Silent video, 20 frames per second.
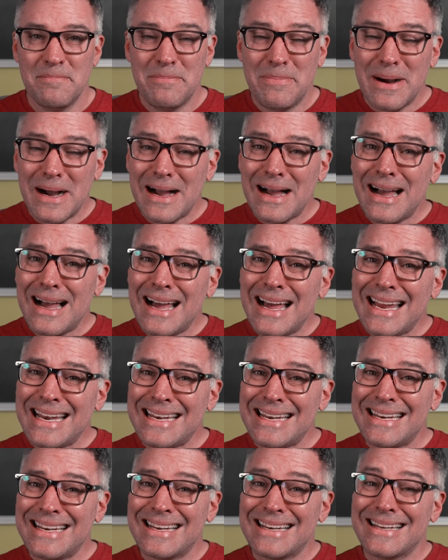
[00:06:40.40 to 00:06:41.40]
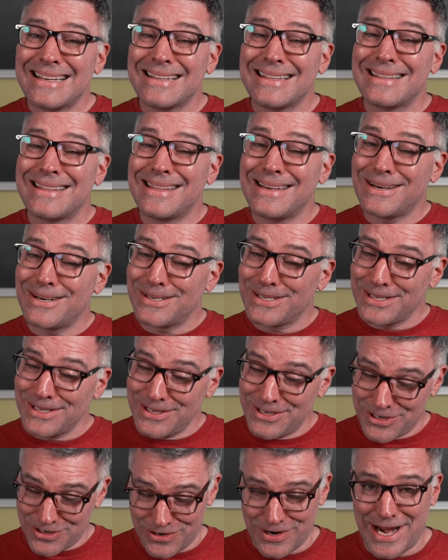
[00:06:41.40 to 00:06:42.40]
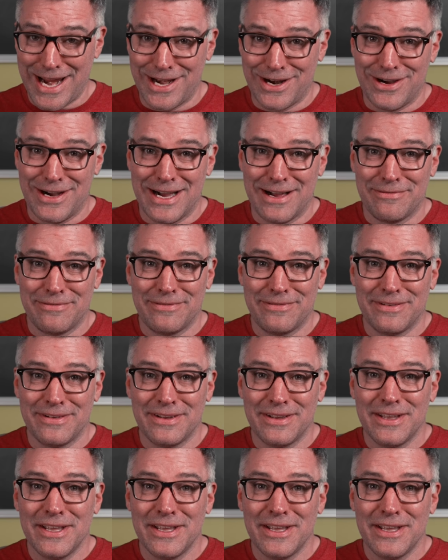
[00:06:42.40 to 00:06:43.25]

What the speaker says: But there's a trade-off.